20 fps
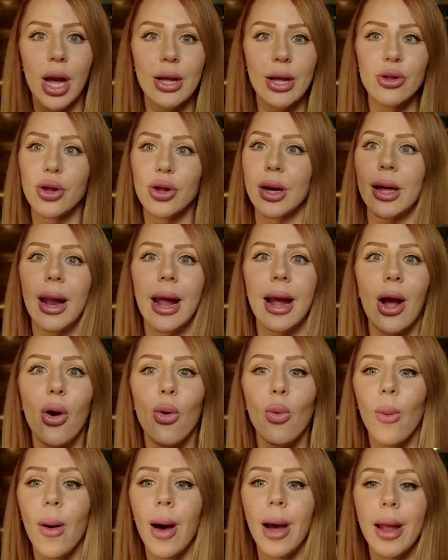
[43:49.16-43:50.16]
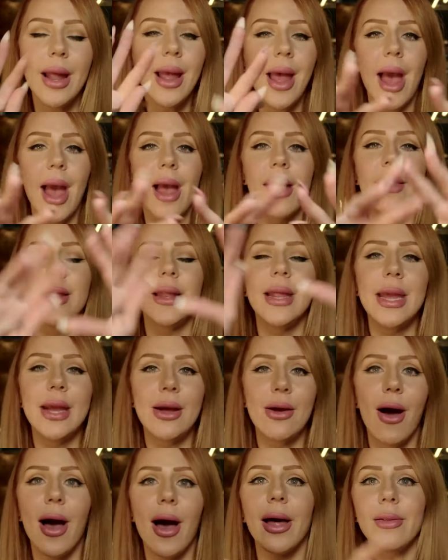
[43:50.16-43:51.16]
changing. And I go, what? And then
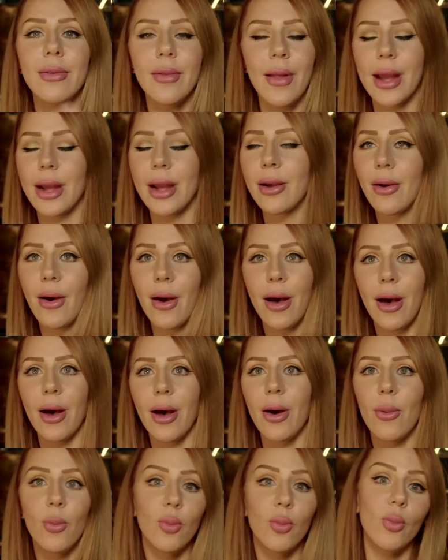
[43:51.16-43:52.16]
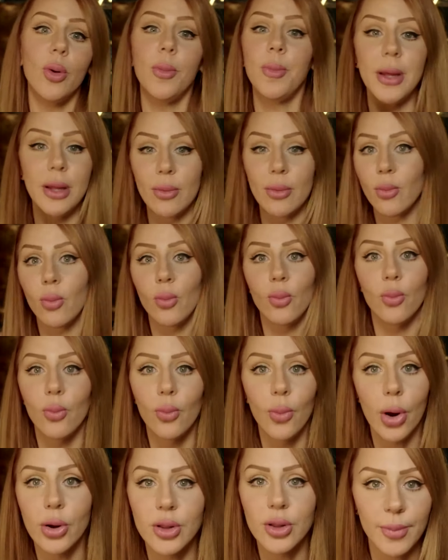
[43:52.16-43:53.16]
he got, like, would be,
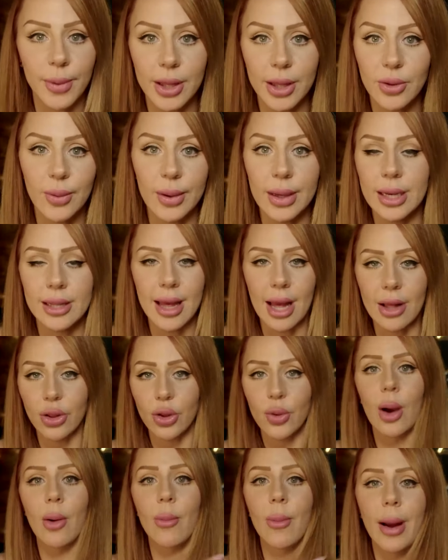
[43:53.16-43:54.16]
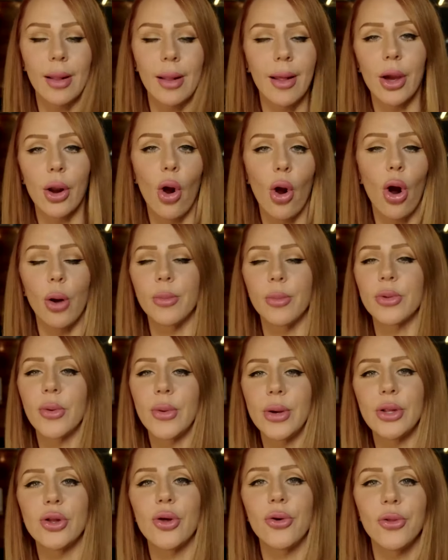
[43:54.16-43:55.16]
where is the place we get a tattoo at? Right, like an arm.
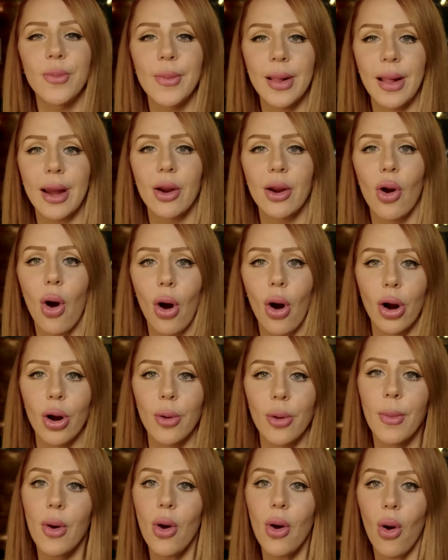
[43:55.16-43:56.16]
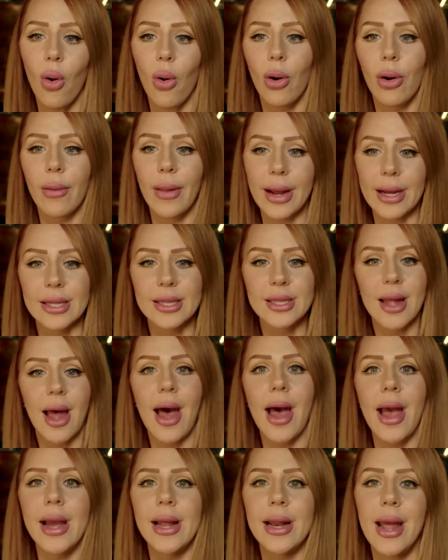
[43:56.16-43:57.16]
So he shows me, like, an arm or, like, a
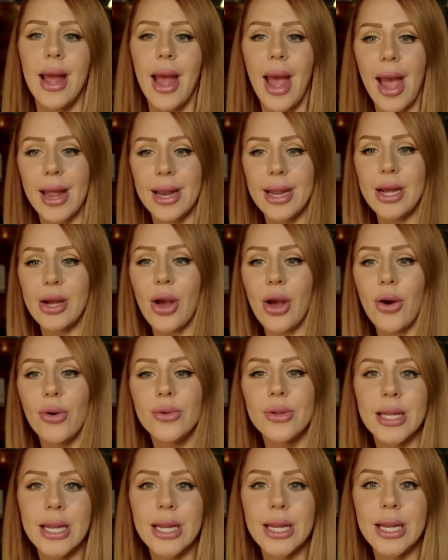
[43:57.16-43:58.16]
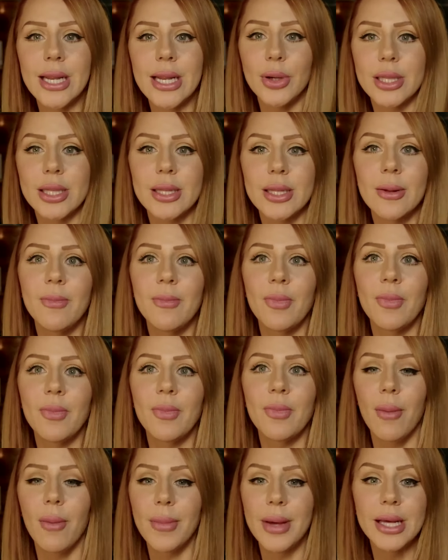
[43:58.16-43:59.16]
side. And he goes and he puts
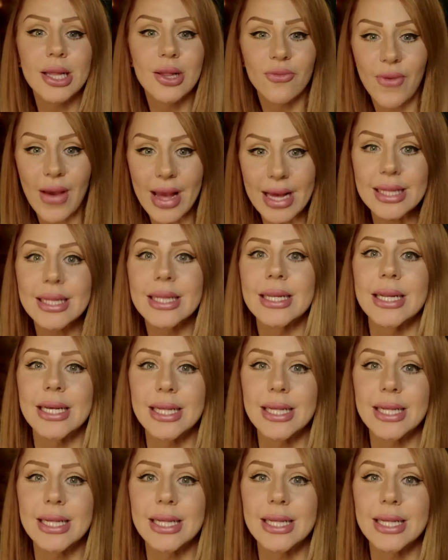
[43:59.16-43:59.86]
his face